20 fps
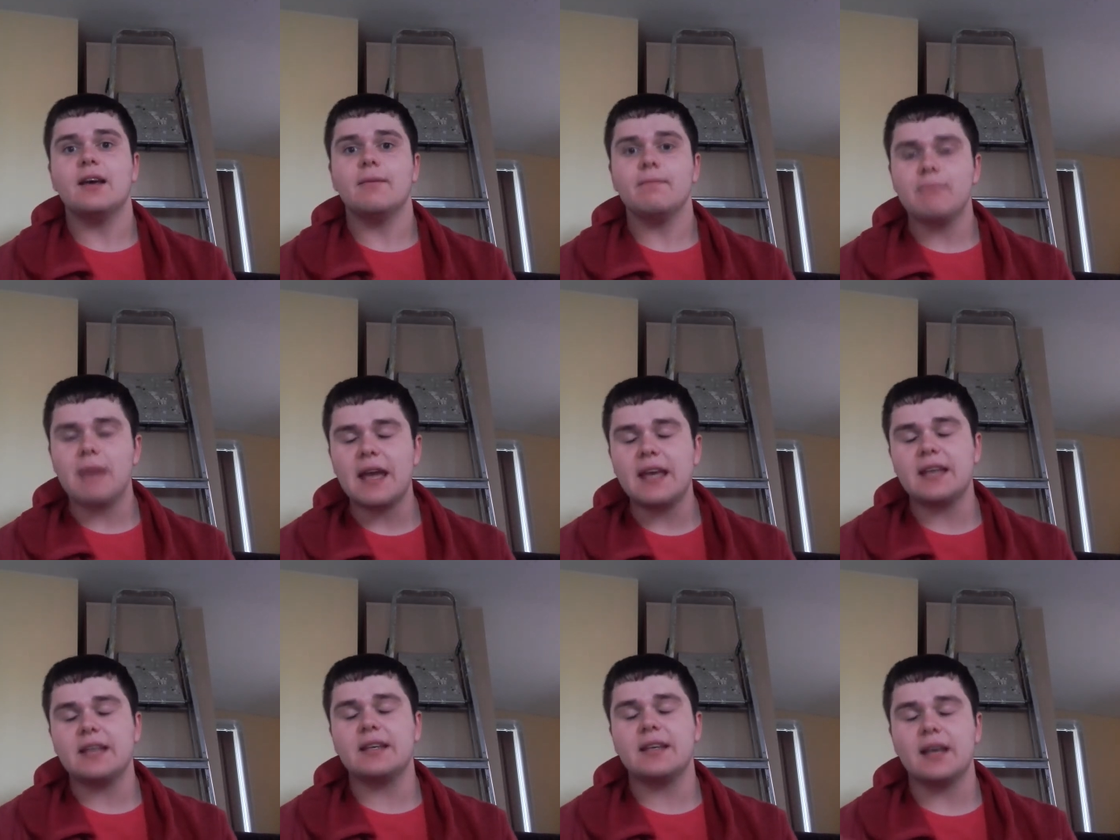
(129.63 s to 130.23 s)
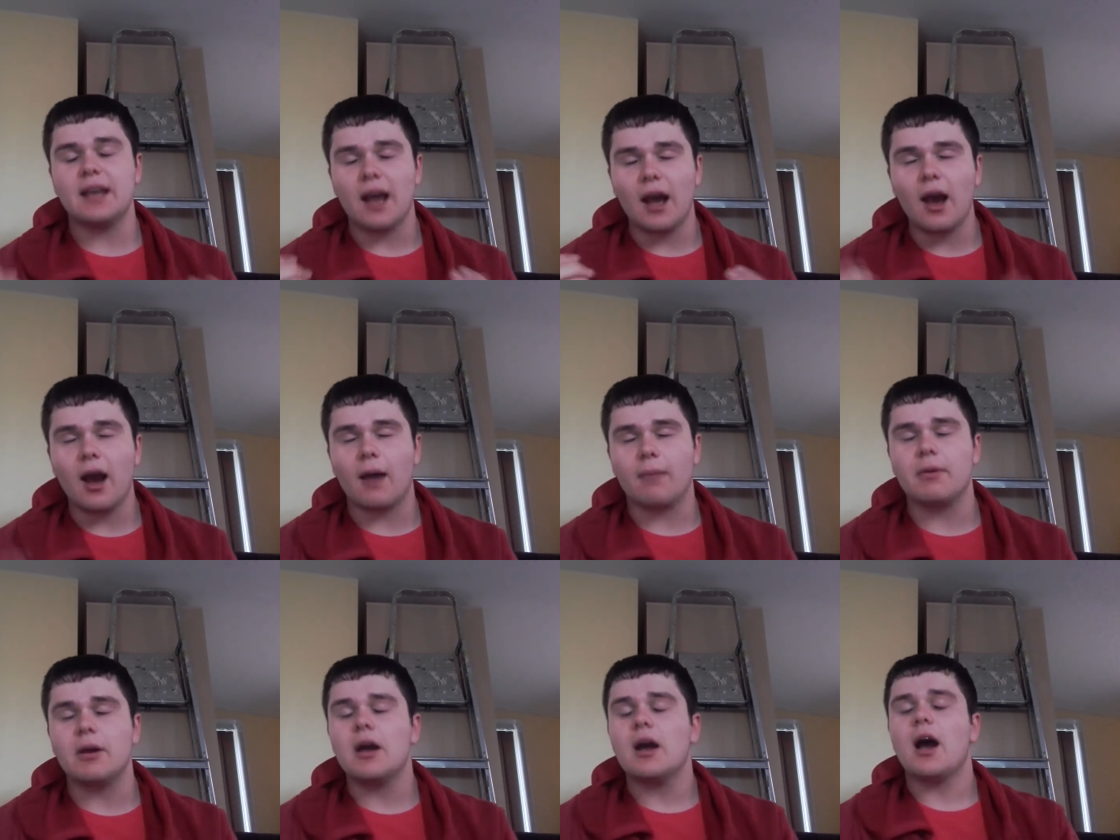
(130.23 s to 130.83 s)
Make it
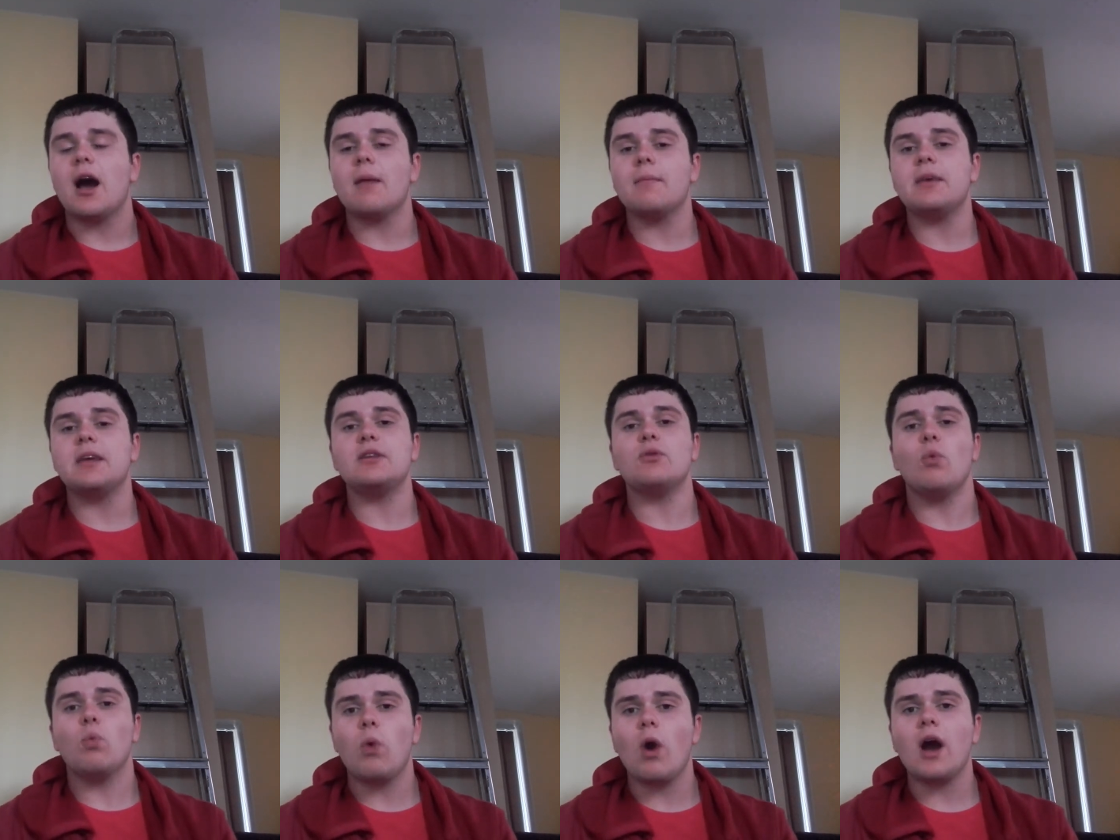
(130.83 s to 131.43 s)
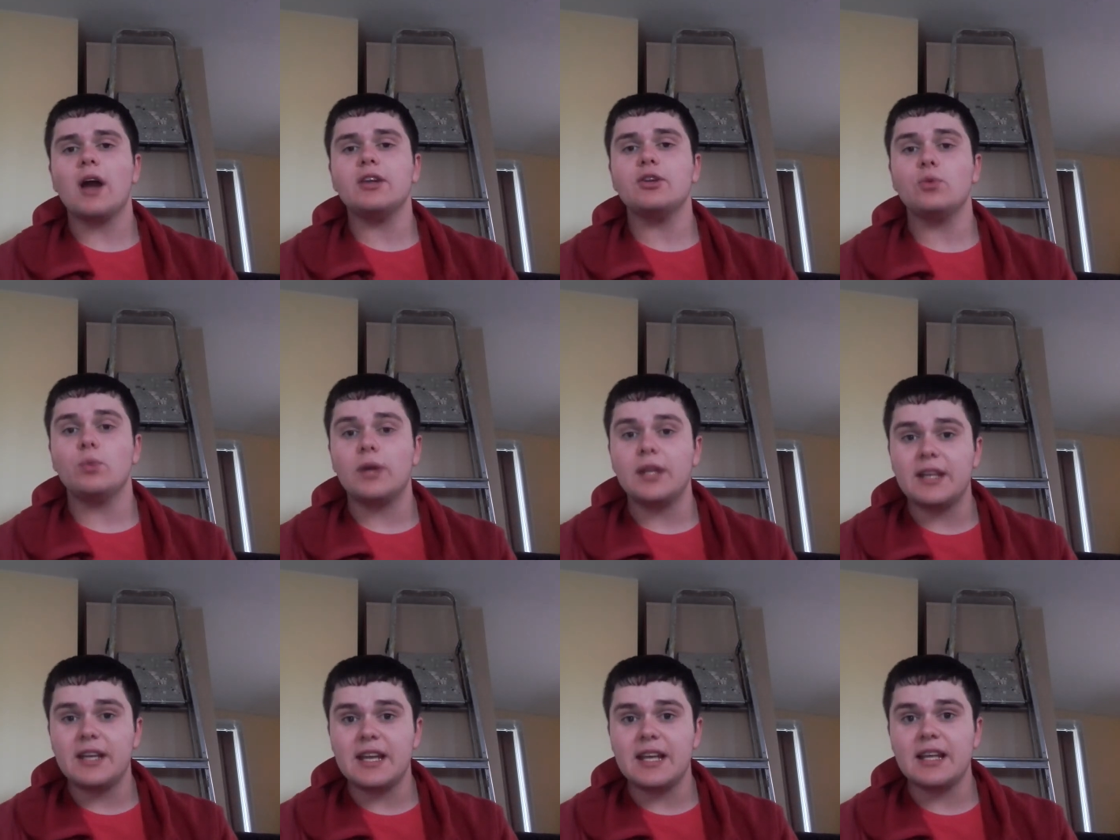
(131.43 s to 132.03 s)
up. I mean, why do
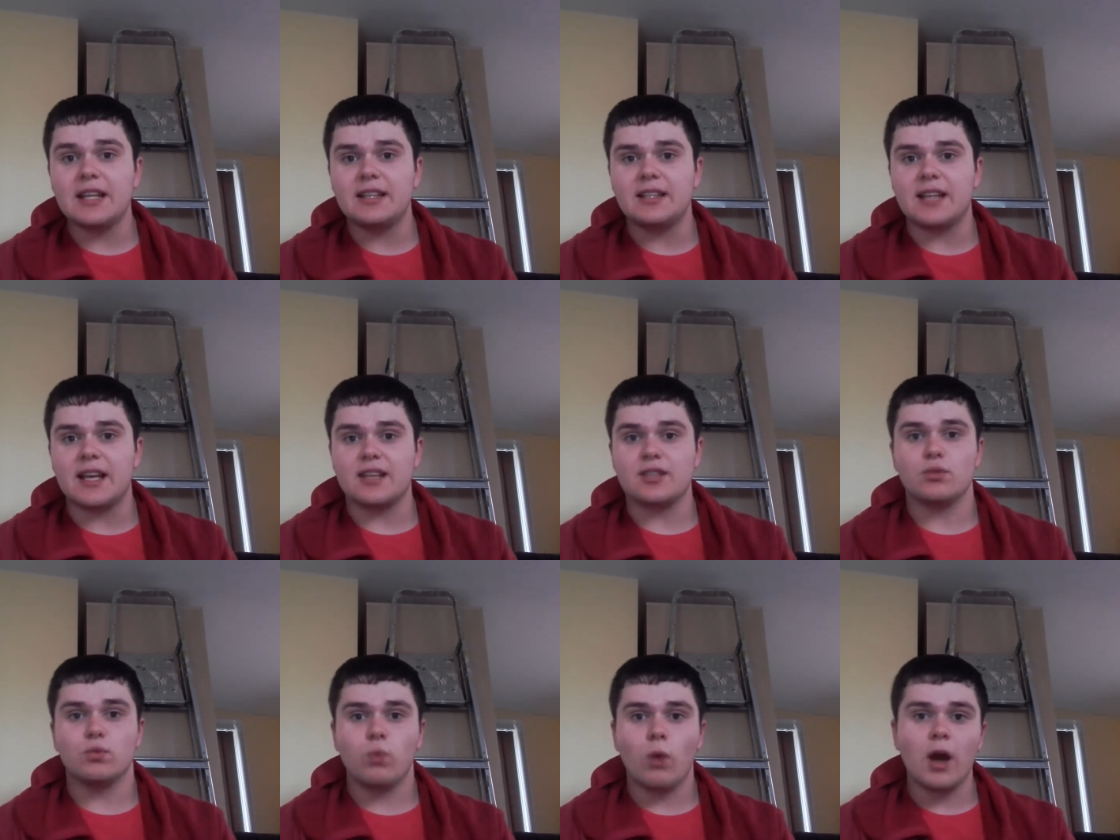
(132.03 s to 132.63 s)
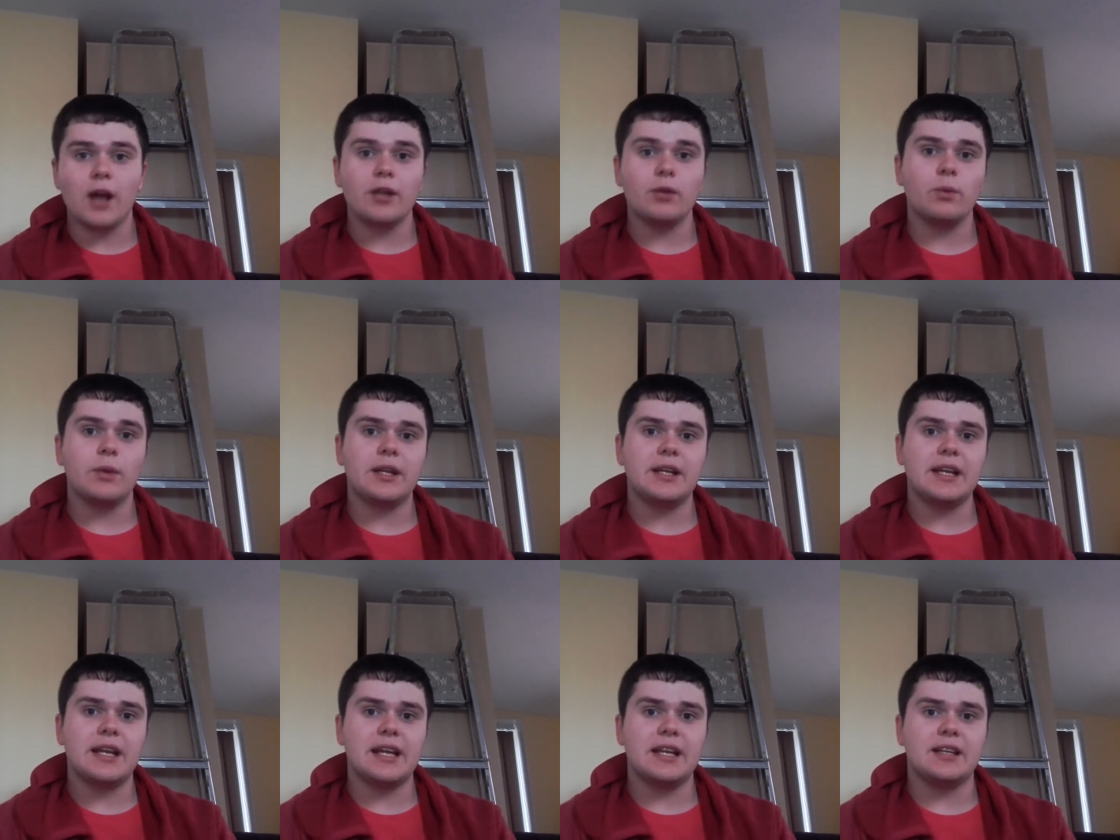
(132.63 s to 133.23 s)
we need this? Why do we
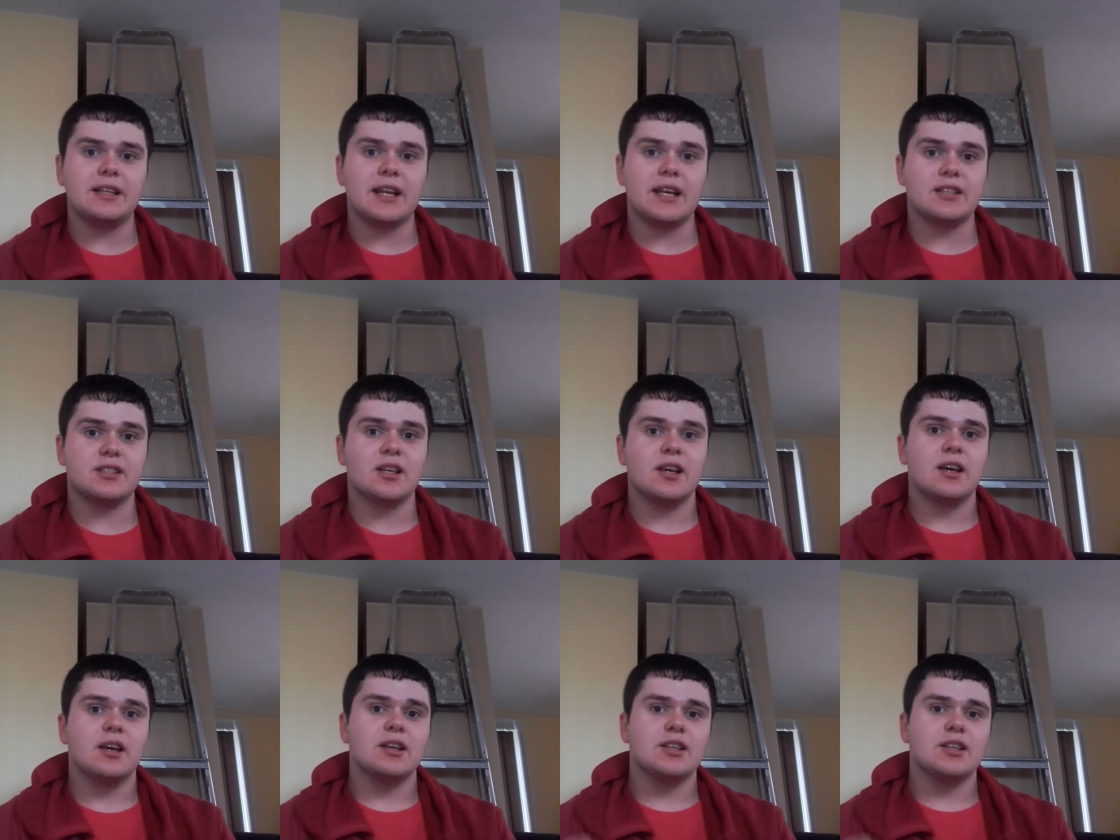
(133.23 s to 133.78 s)
need this?